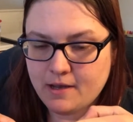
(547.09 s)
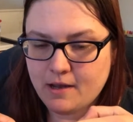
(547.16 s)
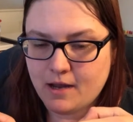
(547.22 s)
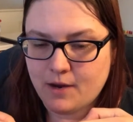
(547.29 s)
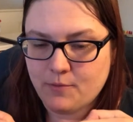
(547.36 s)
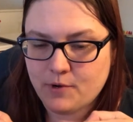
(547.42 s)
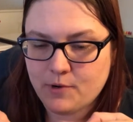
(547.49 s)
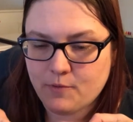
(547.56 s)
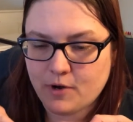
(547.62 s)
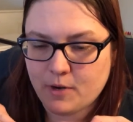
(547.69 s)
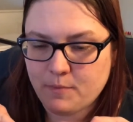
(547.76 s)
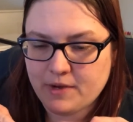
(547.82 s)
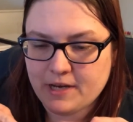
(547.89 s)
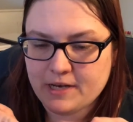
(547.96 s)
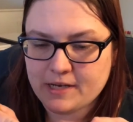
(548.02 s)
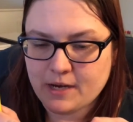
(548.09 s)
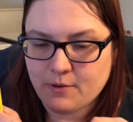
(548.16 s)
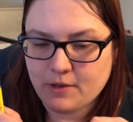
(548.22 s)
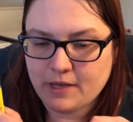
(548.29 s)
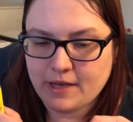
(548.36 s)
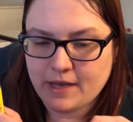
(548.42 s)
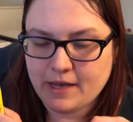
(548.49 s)
I wouldn't want to be
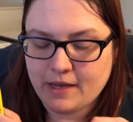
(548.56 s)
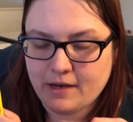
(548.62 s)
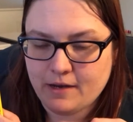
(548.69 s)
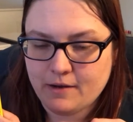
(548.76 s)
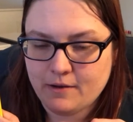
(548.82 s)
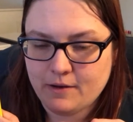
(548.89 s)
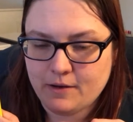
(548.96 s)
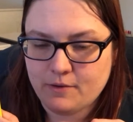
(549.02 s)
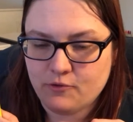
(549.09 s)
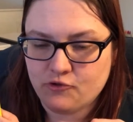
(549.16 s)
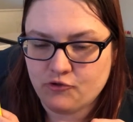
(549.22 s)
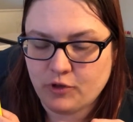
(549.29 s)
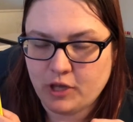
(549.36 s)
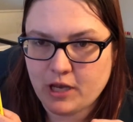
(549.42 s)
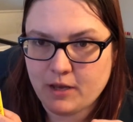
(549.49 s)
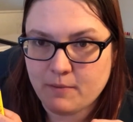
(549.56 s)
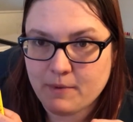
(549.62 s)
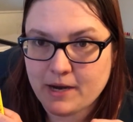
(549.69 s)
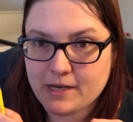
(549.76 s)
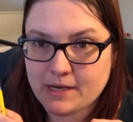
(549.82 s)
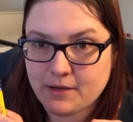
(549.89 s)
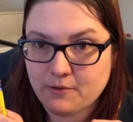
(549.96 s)
drilling in my
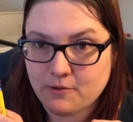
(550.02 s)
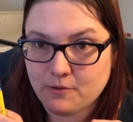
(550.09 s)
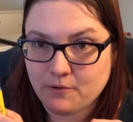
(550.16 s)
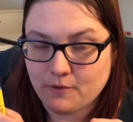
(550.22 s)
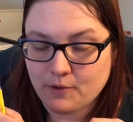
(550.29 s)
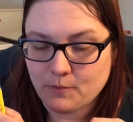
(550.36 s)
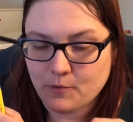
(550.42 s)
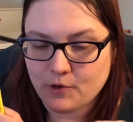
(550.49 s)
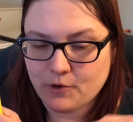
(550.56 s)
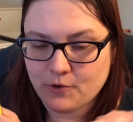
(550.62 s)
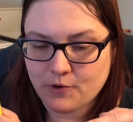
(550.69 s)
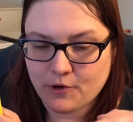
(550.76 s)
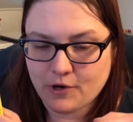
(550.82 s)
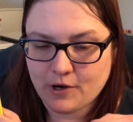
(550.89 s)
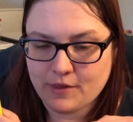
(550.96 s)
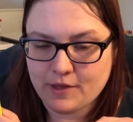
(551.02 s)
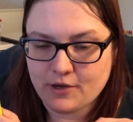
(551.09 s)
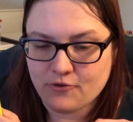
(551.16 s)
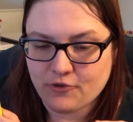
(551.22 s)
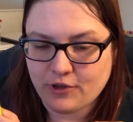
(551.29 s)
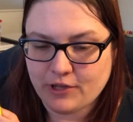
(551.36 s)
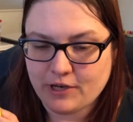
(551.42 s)
dowel hole in one corner and then
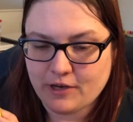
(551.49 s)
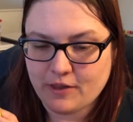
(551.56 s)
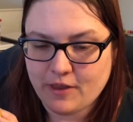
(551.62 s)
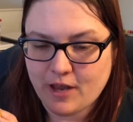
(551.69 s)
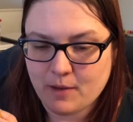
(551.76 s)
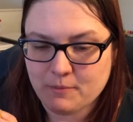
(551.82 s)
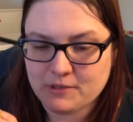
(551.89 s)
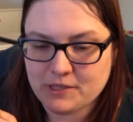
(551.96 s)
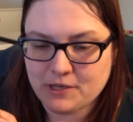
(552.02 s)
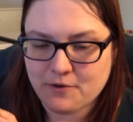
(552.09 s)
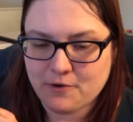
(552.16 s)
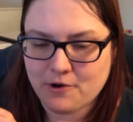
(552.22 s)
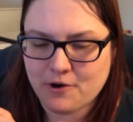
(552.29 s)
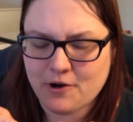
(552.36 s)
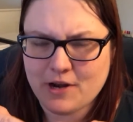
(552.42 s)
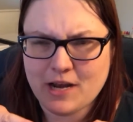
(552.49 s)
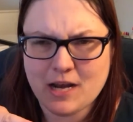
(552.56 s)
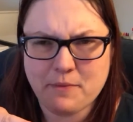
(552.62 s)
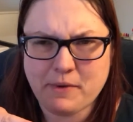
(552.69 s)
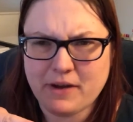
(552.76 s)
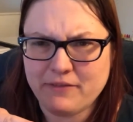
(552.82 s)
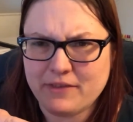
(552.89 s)
drill it on the opposite corner and end
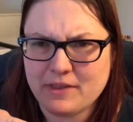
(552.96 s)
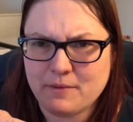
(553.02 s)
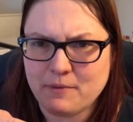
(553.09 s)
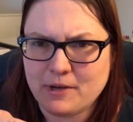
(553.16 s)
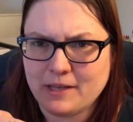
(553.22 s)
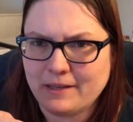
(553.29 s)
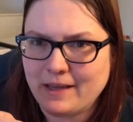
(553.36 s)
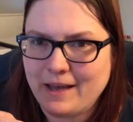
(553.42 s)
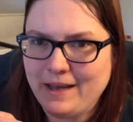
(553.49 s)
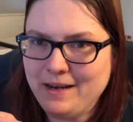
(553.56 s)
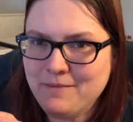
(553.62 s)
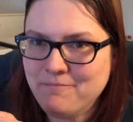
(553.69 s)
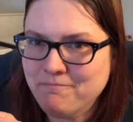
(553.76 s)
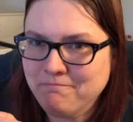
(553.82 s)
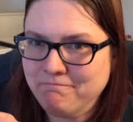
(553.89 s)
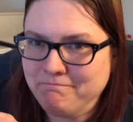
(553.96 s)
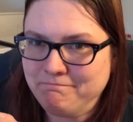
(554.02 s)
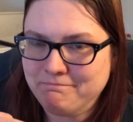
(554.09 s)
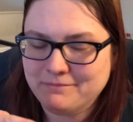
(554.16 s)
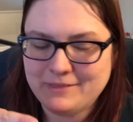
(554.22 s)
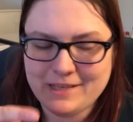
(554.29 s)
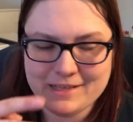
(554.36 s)
up having them collide
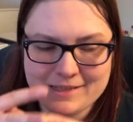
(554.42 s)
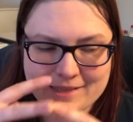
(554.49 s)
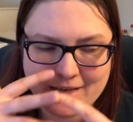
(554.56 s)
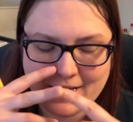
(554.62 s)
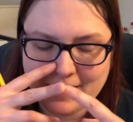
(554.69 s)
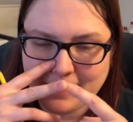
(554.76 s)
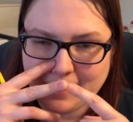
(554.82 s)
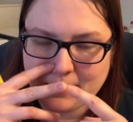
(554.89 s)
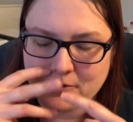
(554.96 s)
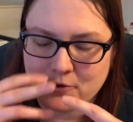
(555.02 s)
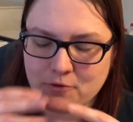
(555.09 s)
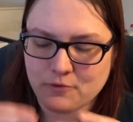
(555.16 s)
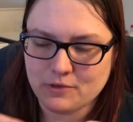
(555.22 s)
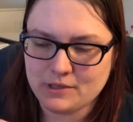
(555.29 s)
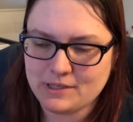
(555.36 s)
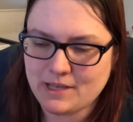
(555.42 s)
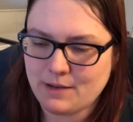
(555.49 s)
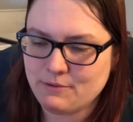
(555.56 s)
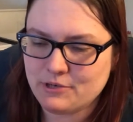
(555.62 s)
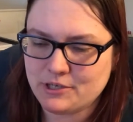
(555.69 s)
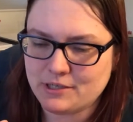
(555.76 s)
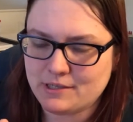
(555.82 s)
inside, like the holes. That
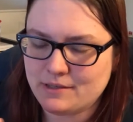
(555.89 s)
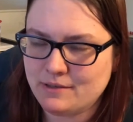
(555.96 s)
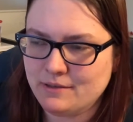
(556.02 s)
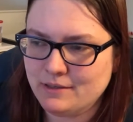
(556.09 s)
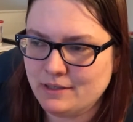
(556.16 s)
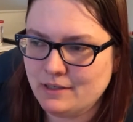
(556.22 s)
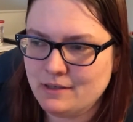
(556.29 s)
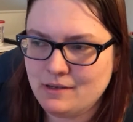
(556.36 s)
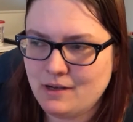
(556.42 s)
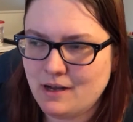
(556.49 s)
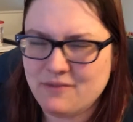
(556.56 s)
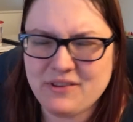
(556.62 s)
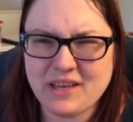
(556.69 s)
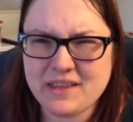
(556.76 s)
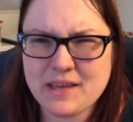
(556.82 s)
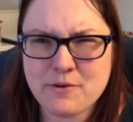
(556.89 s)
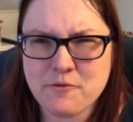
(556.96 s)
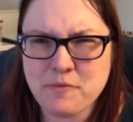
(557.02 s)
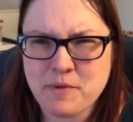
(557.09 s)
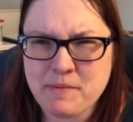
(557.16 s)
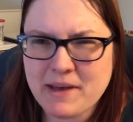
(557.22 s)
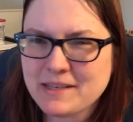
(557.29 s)
would just, I feel like that would
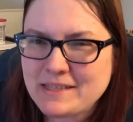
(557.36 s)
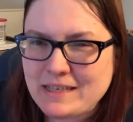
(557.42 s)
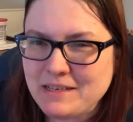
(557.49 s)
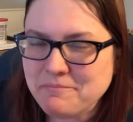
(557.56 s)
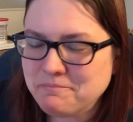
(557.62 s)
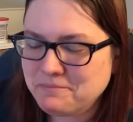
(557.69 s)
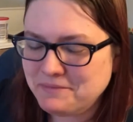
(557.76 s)
be messy.